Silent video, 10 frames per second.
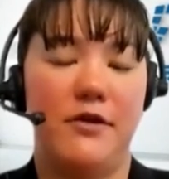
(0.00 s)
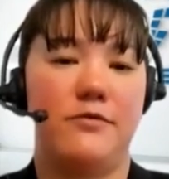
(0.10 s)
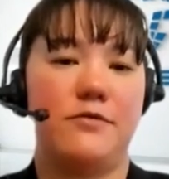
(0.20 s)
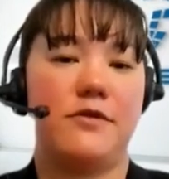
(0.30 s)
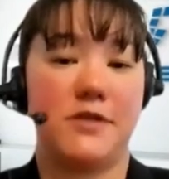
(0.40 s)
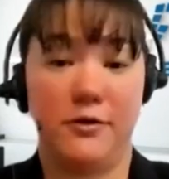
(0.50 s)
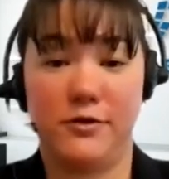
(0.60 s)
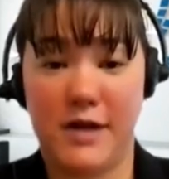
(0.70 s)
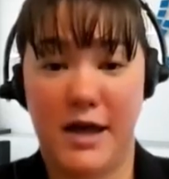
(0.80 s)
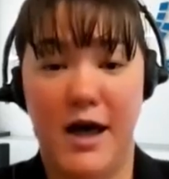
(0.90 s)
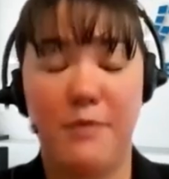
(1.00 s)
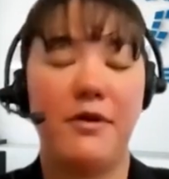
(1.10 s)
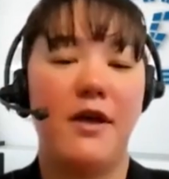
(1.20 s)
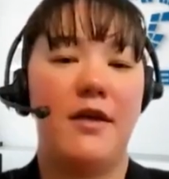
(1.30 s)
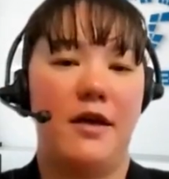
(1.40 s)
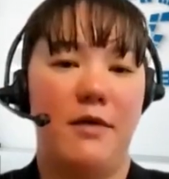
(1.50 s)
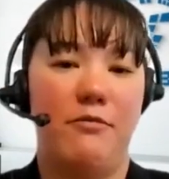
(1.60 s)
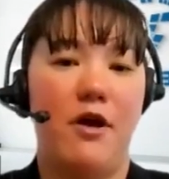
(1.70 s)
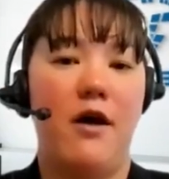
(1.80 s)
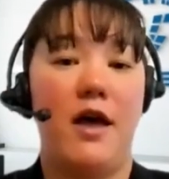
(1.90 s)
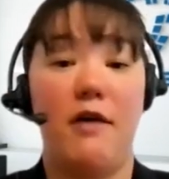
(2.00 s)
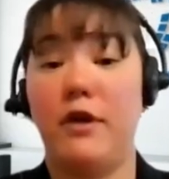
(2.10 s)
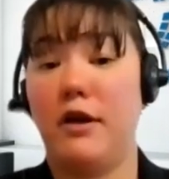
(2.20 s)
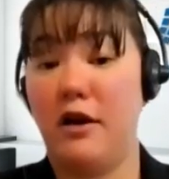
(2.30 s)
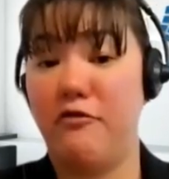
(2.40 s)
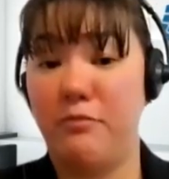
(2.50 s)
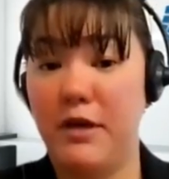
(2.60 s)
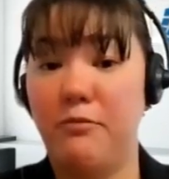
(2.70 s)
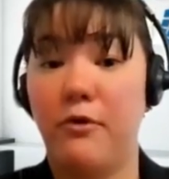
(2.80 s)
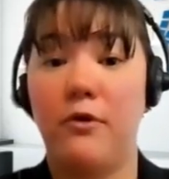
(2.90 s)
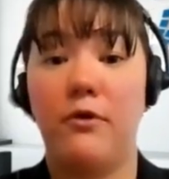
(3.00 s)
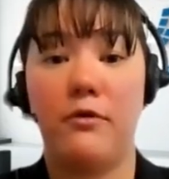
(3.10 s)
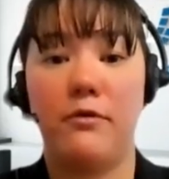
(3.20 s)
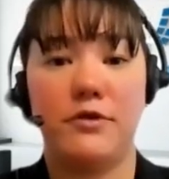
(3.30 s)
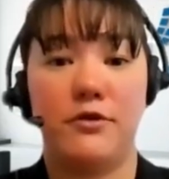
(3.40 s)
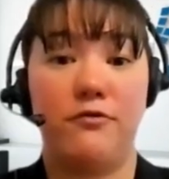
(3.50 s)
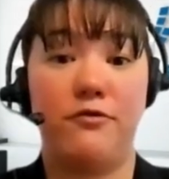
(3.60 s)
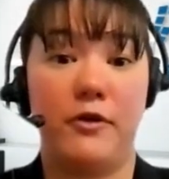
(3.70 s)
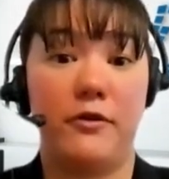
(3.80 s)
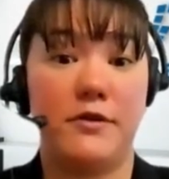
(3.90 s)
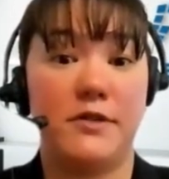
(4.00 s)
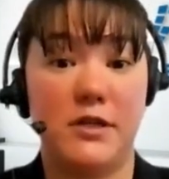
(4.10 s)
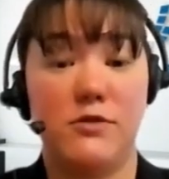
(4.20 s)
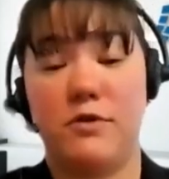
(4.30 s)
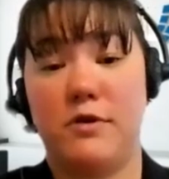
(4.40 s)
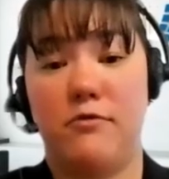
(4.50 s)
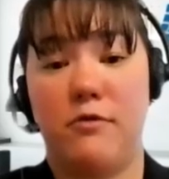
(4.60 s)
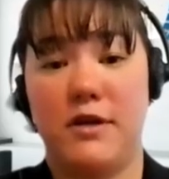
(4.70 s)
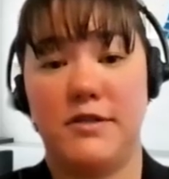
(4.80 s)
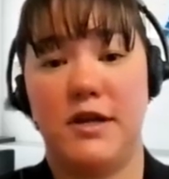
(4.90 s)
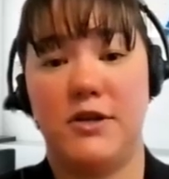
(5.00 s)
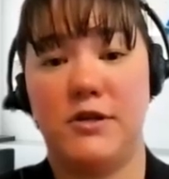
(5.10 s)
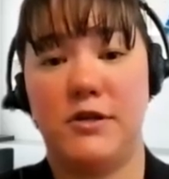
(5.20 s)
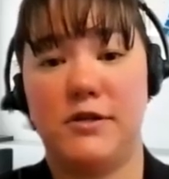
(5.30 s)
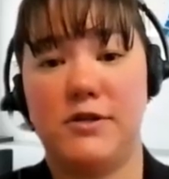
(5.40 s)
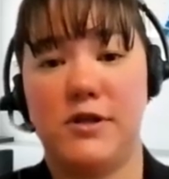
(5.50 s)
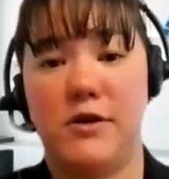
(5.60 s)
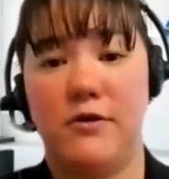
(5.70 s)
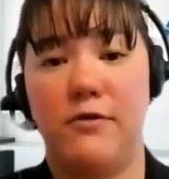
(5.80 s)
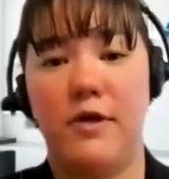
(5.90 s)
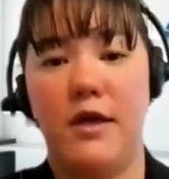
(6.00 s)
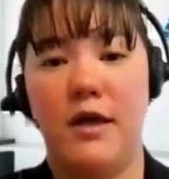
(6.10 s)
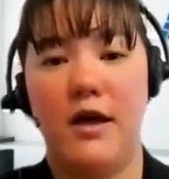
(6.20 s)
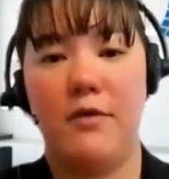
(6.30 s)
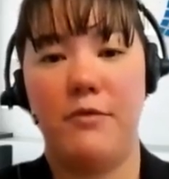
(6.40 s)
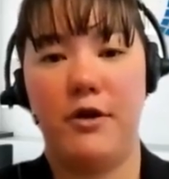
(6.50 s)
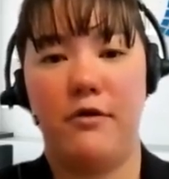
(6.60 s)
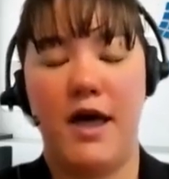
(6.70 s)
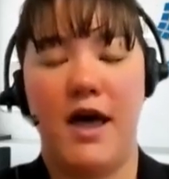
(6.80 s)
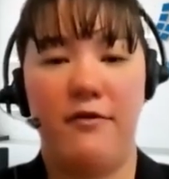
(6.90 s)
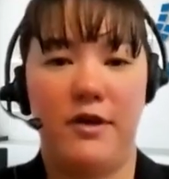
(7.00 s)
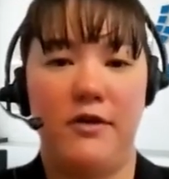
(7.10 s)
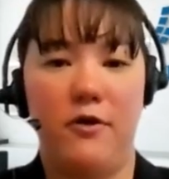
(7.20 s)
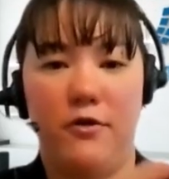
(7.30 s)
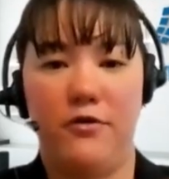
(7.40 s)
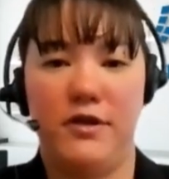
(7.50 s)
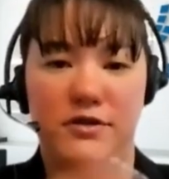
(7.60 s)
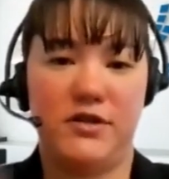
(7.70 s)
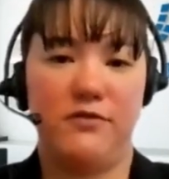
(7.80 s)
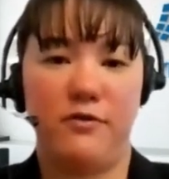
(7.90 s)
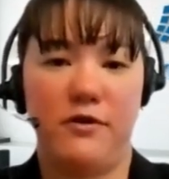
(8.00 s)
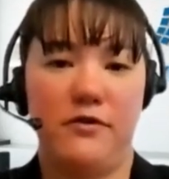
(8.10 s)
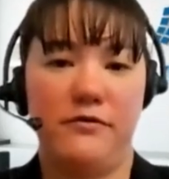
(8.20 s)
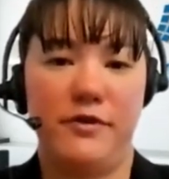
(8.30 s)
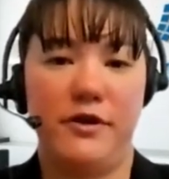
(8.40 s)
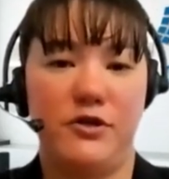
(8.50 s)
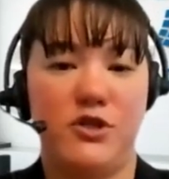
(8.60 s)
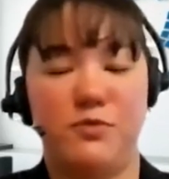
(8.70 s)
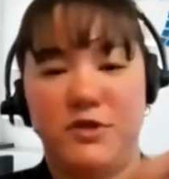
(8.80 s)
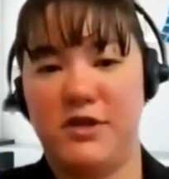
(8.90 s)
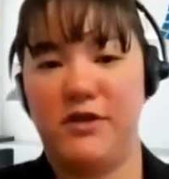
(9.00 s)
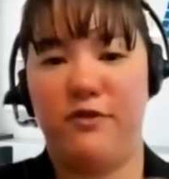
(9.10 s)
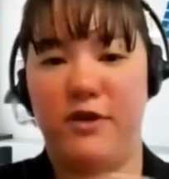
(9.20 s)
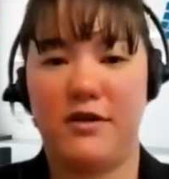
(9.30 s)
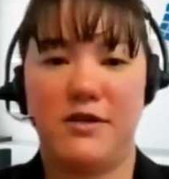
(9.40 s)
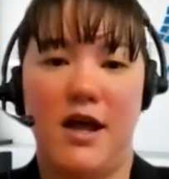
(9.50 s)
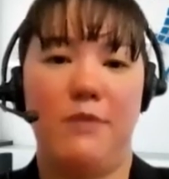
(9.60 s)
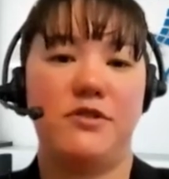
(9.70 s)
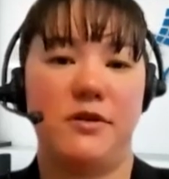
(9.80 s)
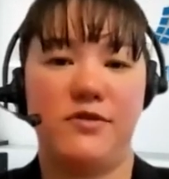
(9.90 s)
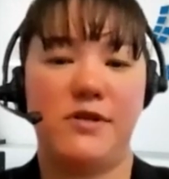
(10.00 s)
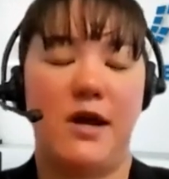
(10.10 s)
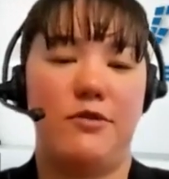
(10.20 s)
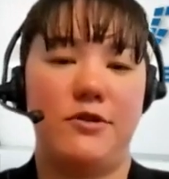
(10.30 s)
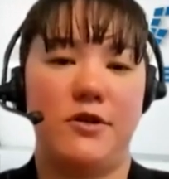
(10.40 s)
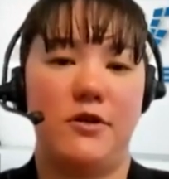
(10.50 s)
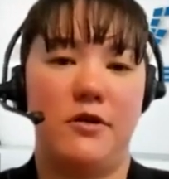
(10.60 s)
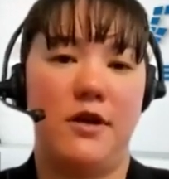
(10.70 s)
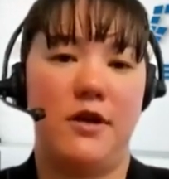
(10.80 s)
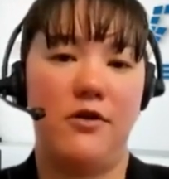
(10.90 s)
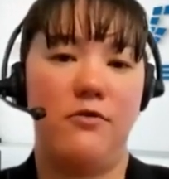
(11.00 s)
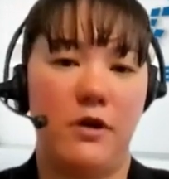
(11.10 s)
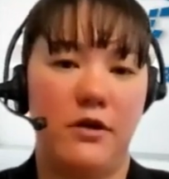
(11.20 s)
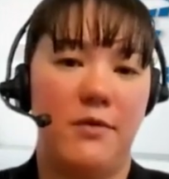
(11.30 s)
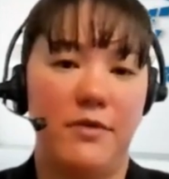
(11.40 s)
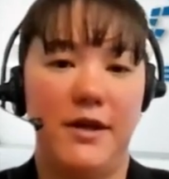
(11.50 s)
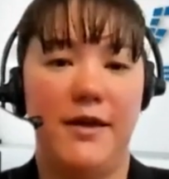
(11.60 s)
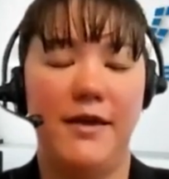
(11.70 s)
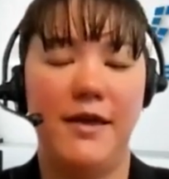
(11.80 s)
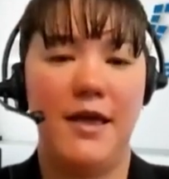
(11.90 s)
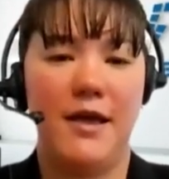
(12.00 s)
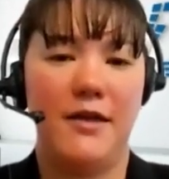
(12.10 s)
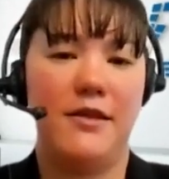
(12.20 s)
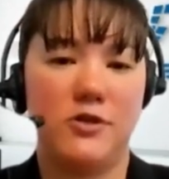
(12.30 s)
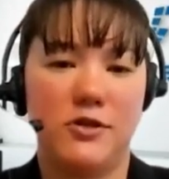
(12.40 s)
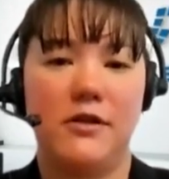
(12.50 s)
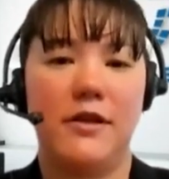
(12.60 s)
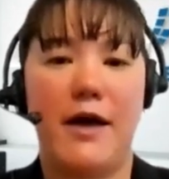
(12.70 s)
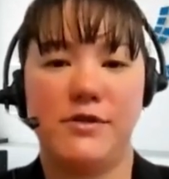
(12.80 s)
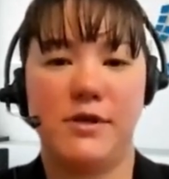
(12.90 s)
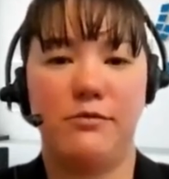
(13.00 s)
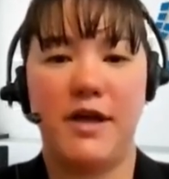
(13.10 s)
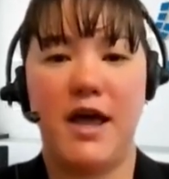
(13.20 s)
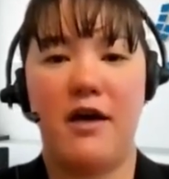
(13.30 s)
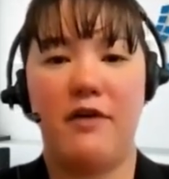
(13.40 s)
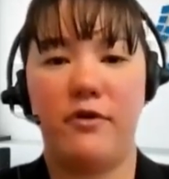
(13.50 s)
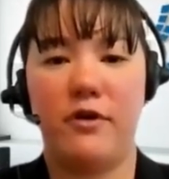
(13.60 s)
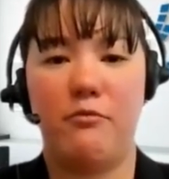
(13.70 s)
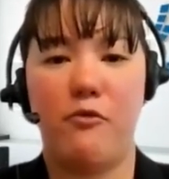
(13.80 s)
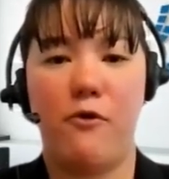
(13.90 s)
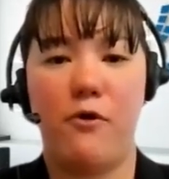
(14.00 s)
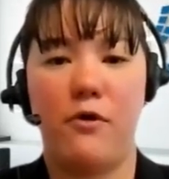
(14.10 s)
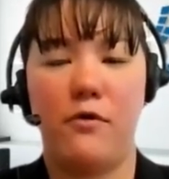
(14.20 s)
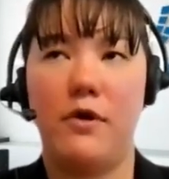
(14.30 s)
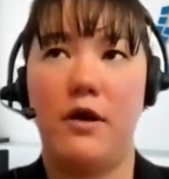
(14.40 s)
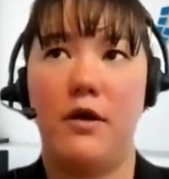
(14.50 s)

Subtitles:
skills gap, not having enough people to fill the seats within organizations. So, having all these different, specific types of cybersecurity under one company, I think just allows them to have a more